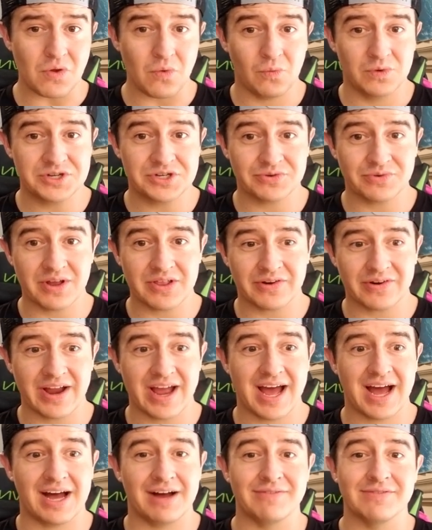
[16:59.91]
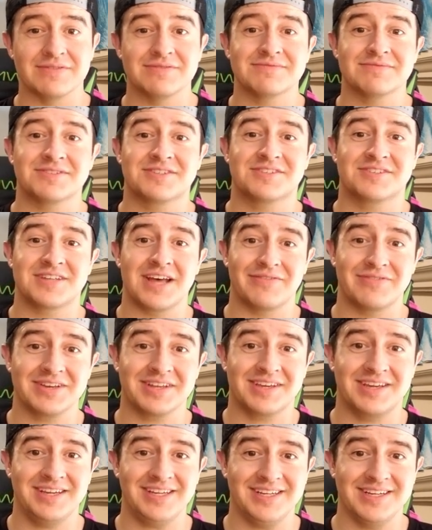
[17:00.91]
would you rather have 7
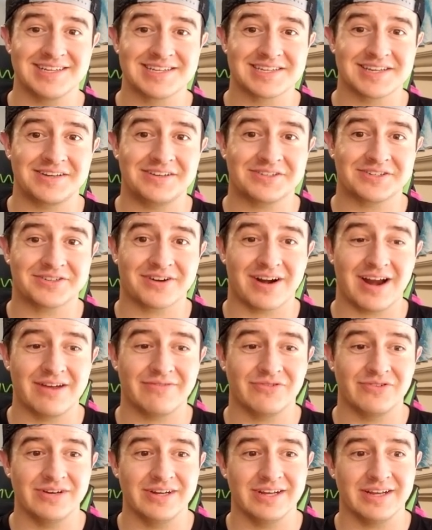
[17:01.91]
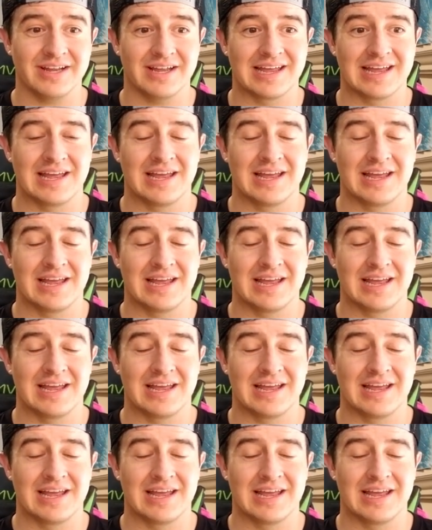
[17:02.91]
Kias in your driveway,